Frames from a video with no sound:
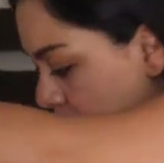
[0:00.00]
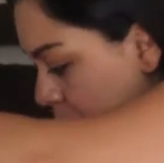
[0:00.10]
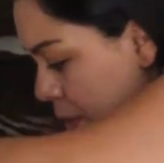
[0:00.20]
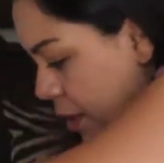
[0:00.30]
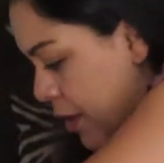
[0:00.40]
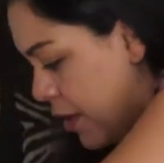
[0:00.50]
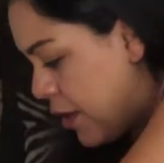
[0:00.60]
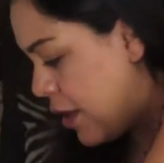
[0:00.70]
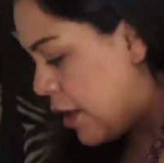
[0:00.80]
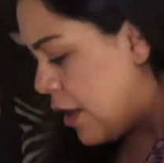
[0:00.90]
them.
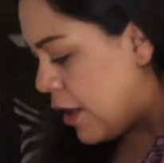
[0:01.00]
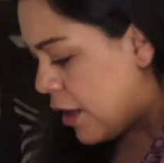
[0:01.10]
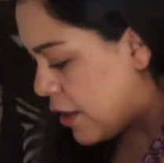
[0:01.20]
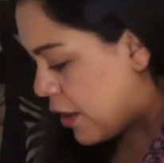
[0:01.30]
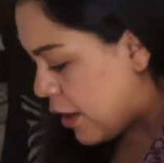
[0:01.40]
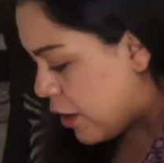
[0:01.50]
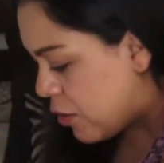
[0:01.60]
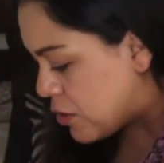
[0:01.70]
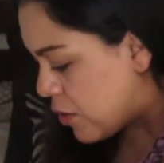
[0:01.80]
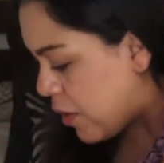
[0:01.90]
And then I
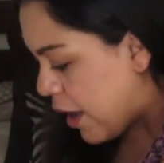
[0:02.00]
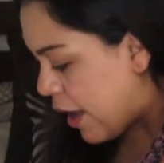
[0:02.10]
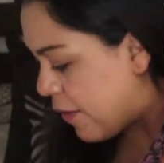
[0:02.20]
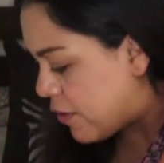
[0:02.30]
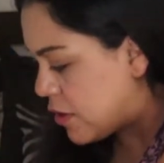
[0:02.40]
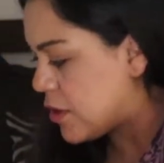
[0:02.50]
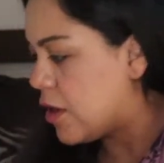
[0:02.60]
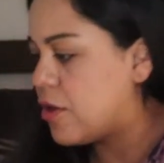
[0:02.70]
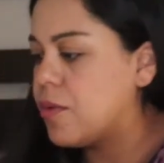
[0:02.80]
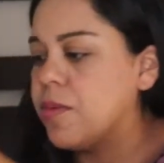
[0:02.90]
also have
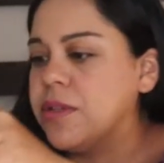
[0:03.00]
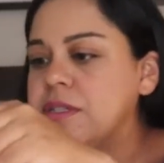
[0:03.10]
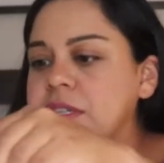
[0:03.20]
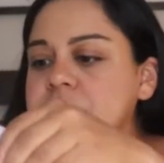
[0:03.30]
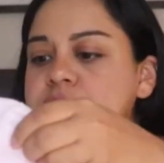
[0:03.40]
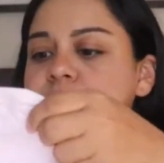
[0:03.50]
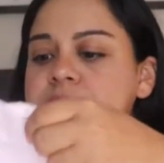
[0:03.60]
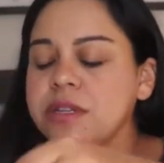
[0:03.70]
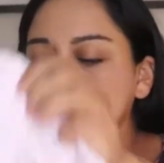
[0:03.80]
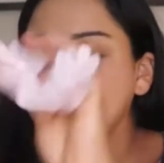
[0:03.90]
this other onesies. This
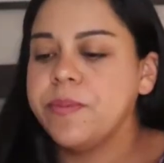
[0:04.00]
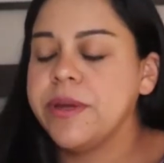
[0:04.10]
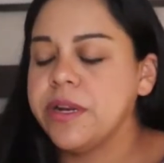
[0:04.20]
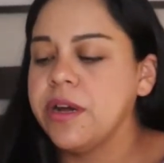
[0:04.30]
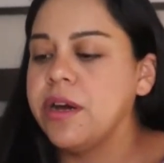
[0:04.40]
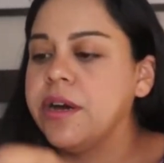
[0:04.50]
one's a little bit